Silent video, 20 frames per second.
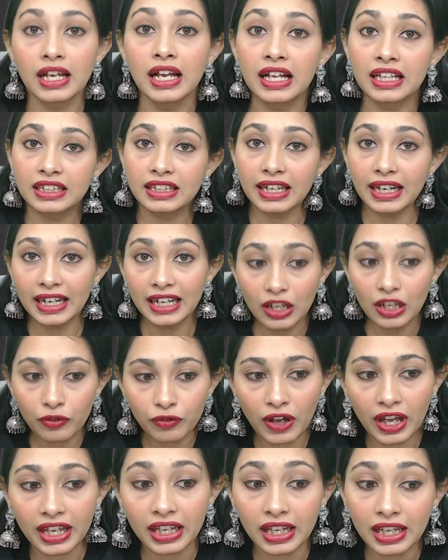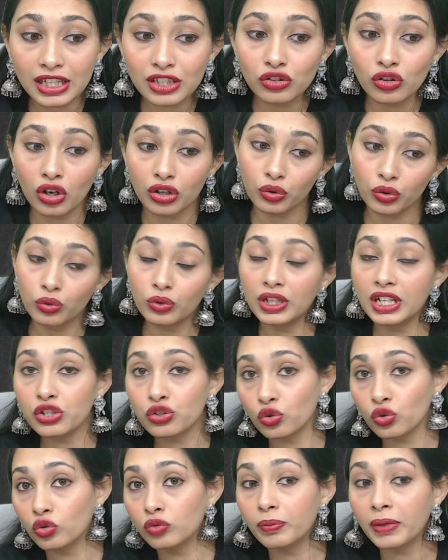3d5 is not only
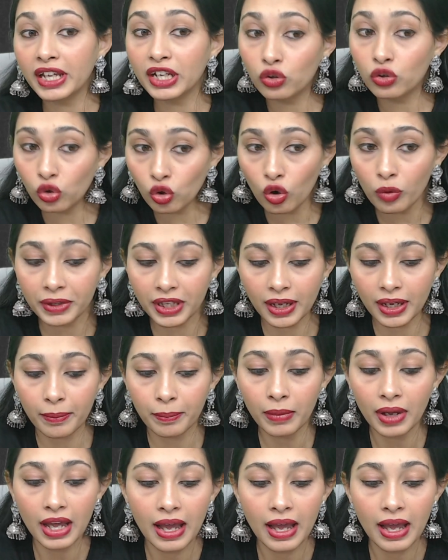shown by chromium,